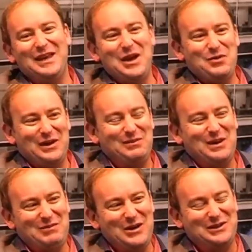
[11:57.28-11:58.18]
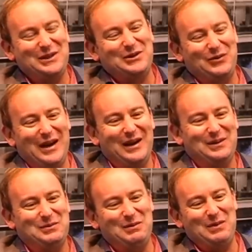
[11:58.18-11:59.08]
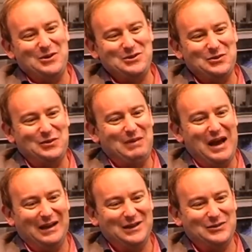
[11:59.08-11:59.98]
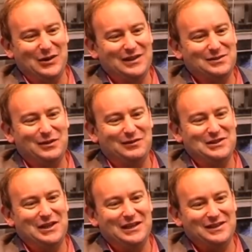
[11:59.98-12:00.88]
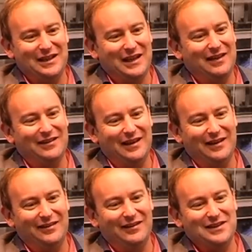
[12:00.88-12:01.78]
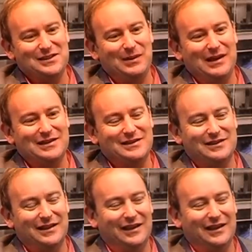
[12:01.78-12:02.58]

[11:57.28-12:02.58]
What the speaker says: Yeah, we're mostly not around the promotional, the marketing side. He's a bit of a genius in that space.